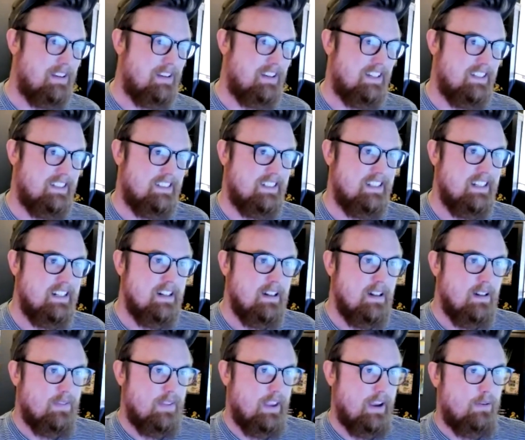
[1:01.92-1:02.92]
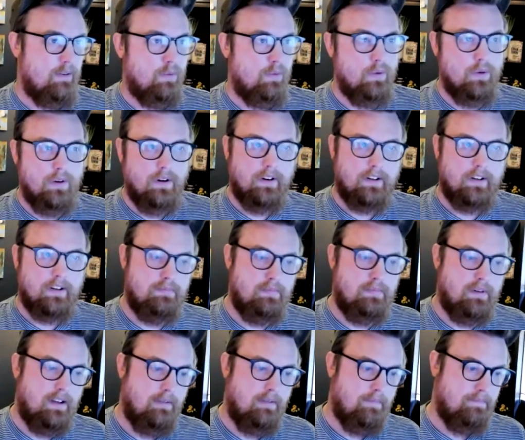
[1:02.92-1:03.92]
because that works.
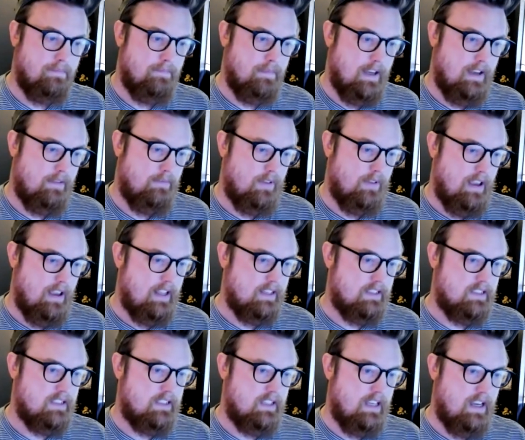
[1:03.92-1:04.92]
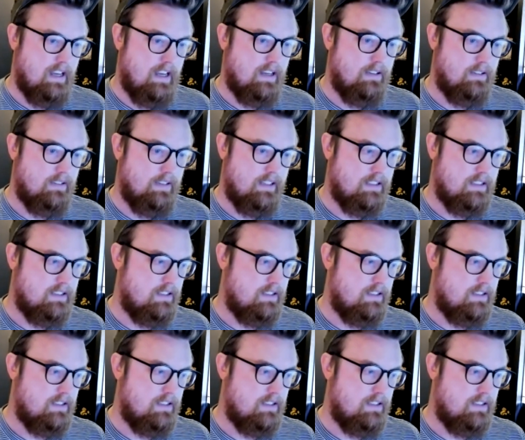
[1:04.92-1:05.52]
But man, at scale, that